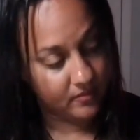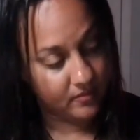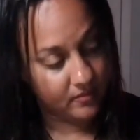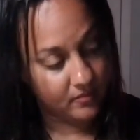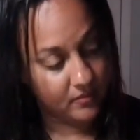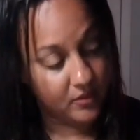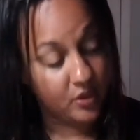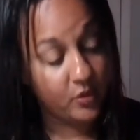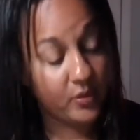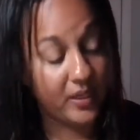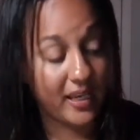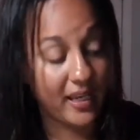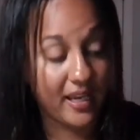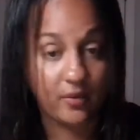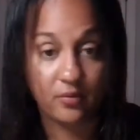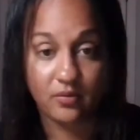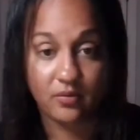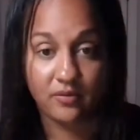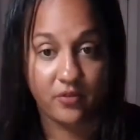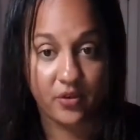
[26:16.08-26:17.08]
You
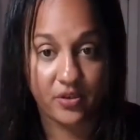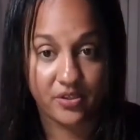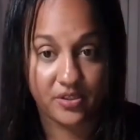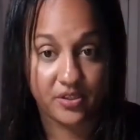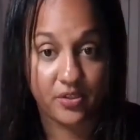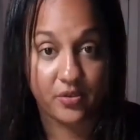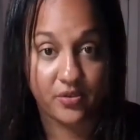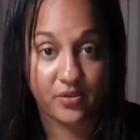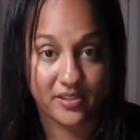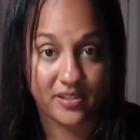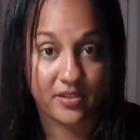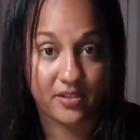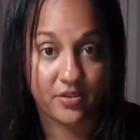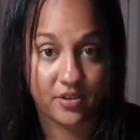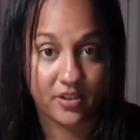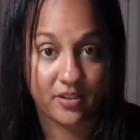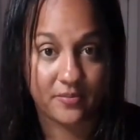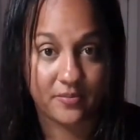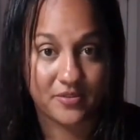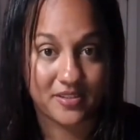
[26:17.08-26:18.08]
can reverse your
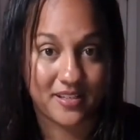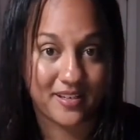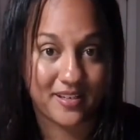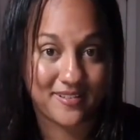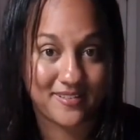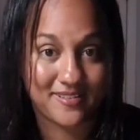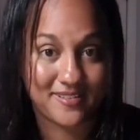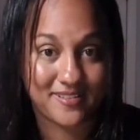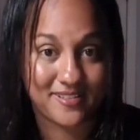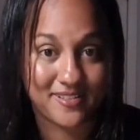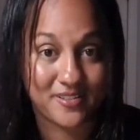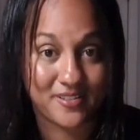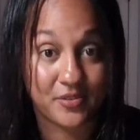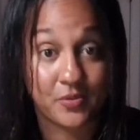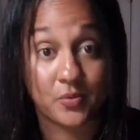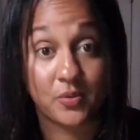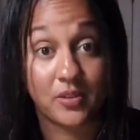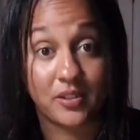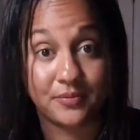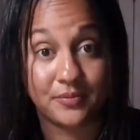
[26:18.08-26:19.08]
circumstance as
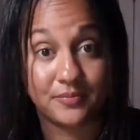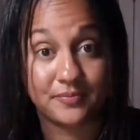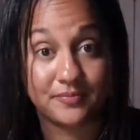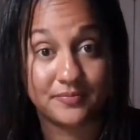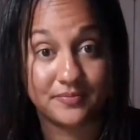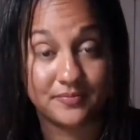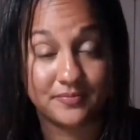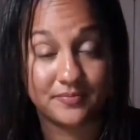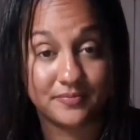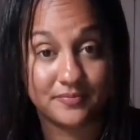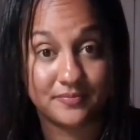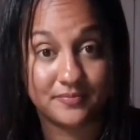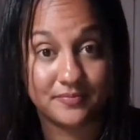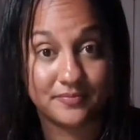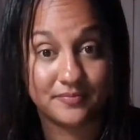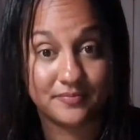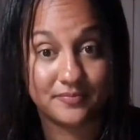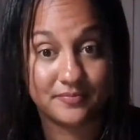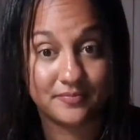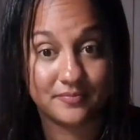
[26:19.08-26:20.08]
well
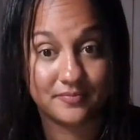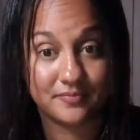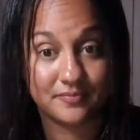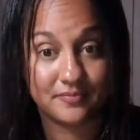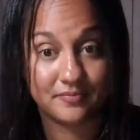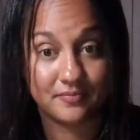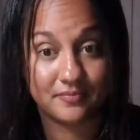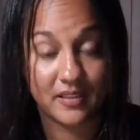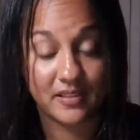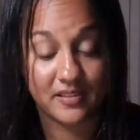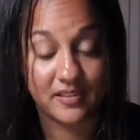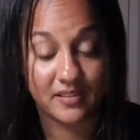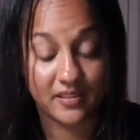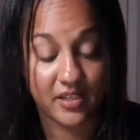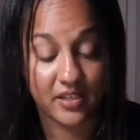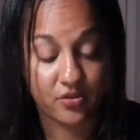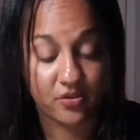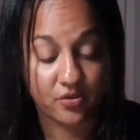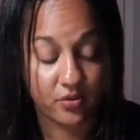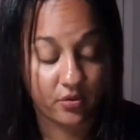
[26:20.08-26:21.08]
and
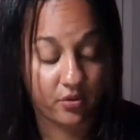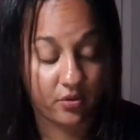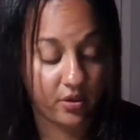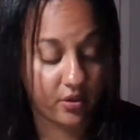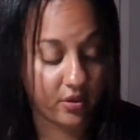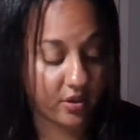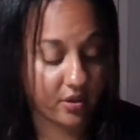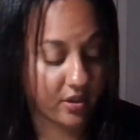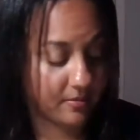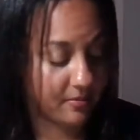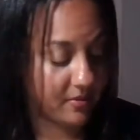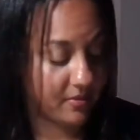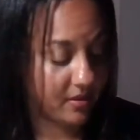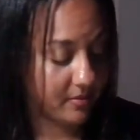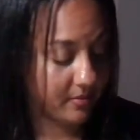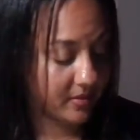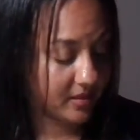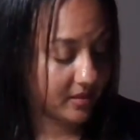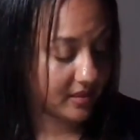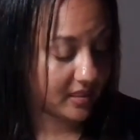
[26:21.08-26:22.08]
stay true to your
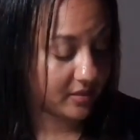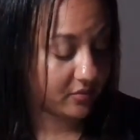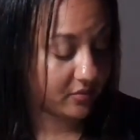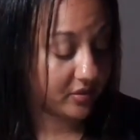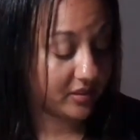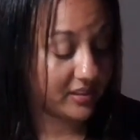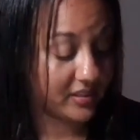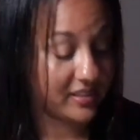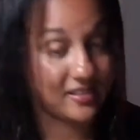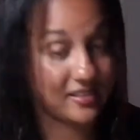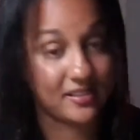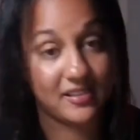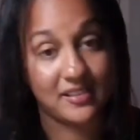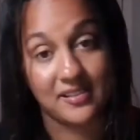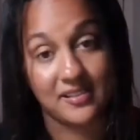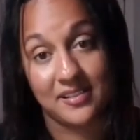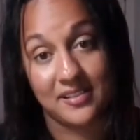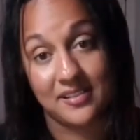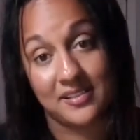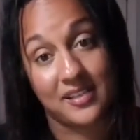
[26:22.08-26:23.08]
commitment and release
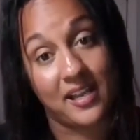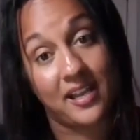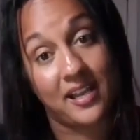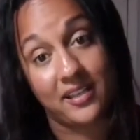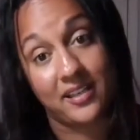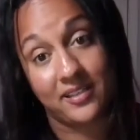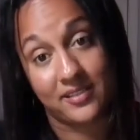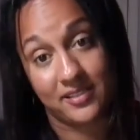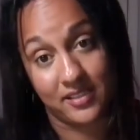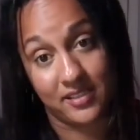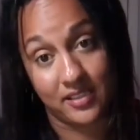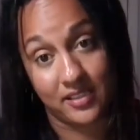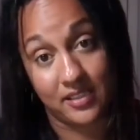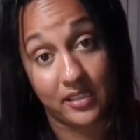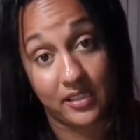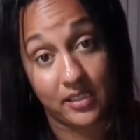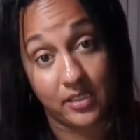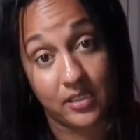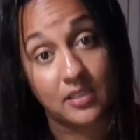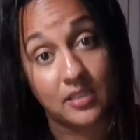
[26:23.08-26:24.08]
this anxiety
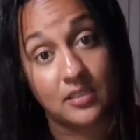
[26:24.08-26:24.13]
here.